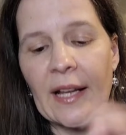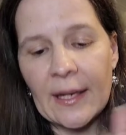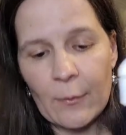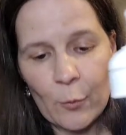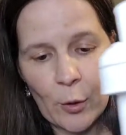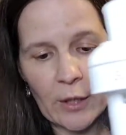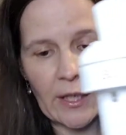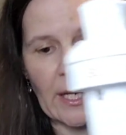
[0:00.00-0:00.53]
I
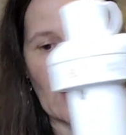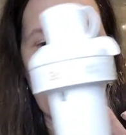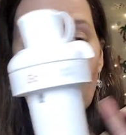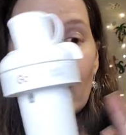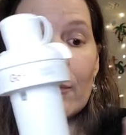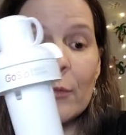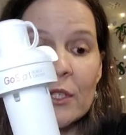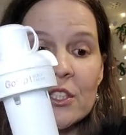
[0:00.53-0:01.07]
am working
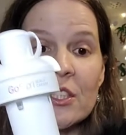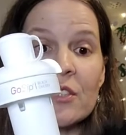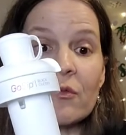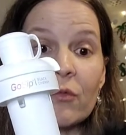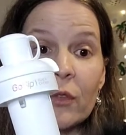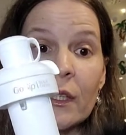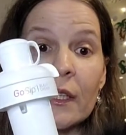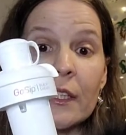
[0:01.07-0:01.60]
on, which is
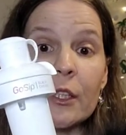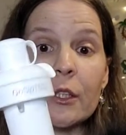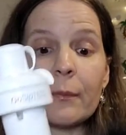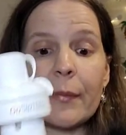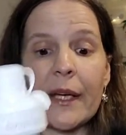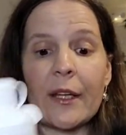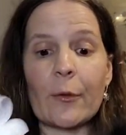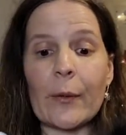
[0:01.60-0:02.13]
really good,
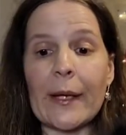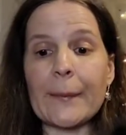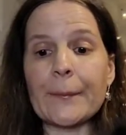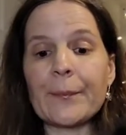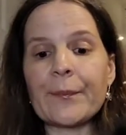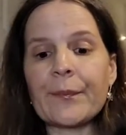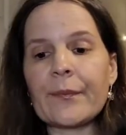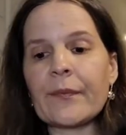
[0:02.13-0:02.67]
by the way.
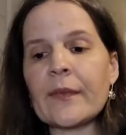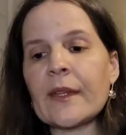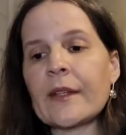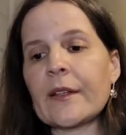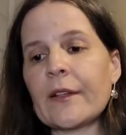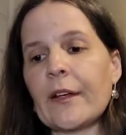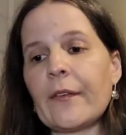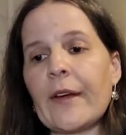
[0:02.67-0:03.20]

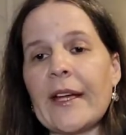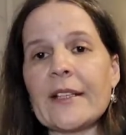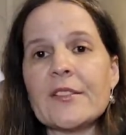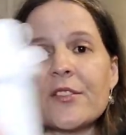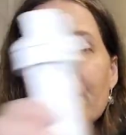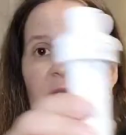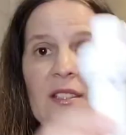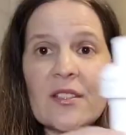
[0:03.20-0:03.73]
All right,
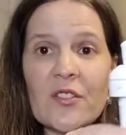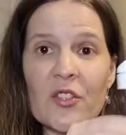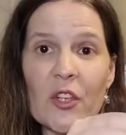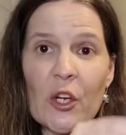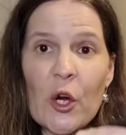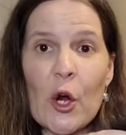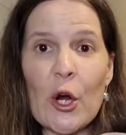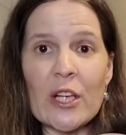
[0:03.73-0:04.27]
so this is your
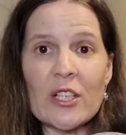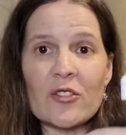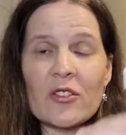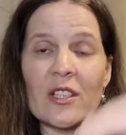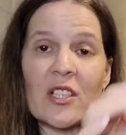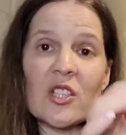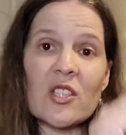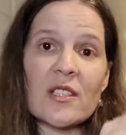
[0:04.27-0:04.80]

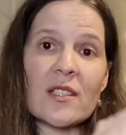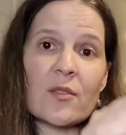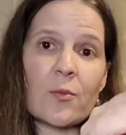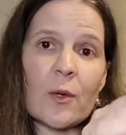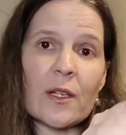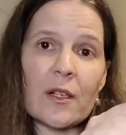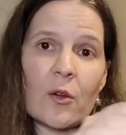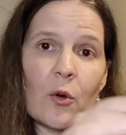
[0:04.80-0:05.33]
cartridge. This is
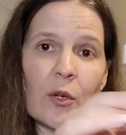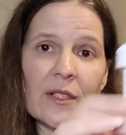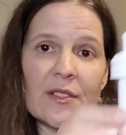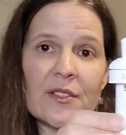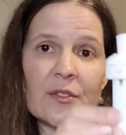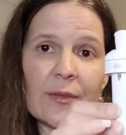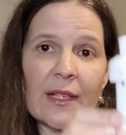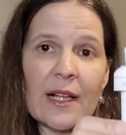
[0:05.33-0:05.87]
what
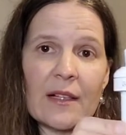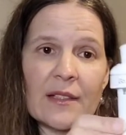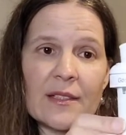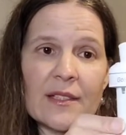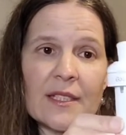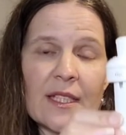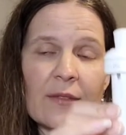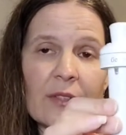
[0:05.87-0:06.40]
costs
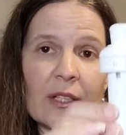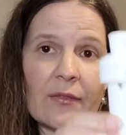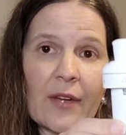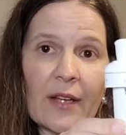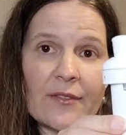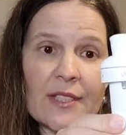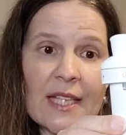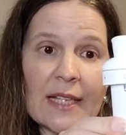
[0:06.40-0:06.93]

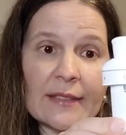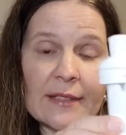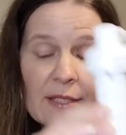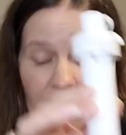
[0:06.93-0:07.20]
$3.75.